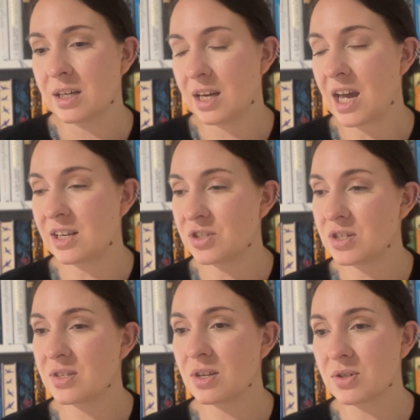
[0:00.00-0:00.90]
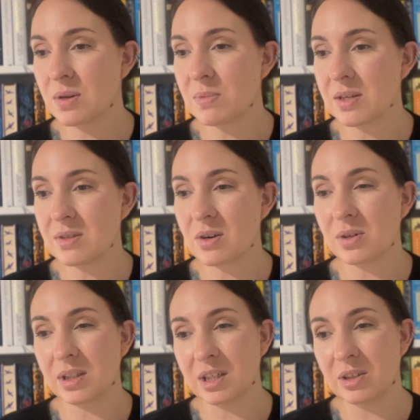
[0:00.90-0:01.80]
And it's just, there's some things that are a
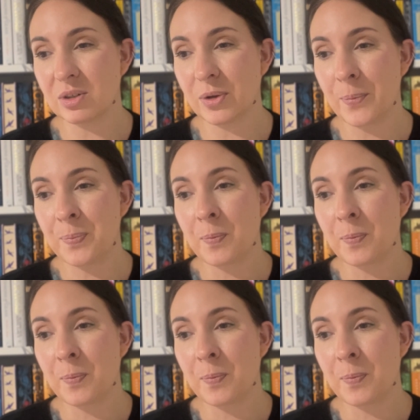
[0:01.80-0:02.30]
little